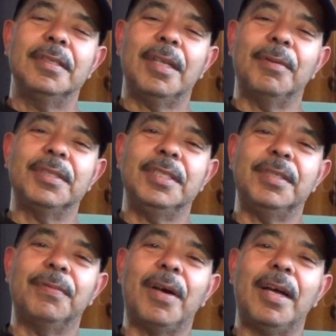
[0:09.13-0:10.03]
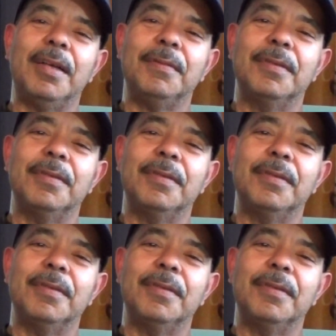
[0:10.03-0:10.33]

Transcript: down with TC5.